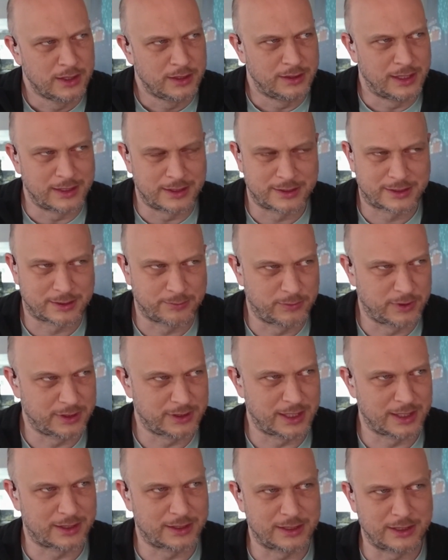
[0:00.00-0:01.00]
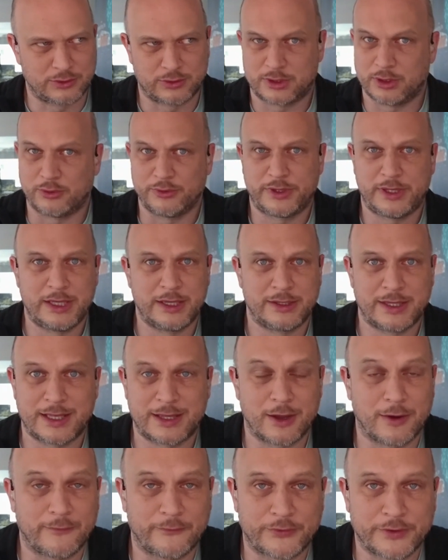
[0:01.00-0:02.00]
that is something that you don't hear
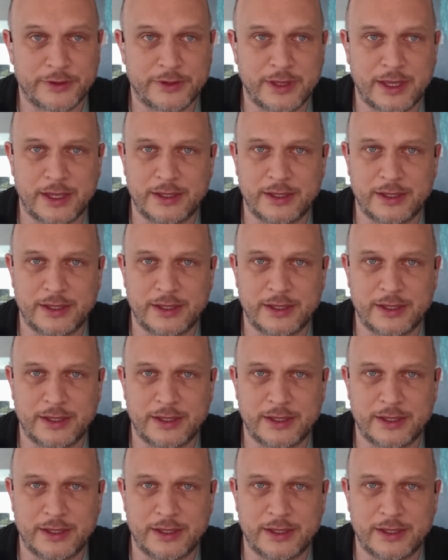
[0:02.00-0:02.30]
that often,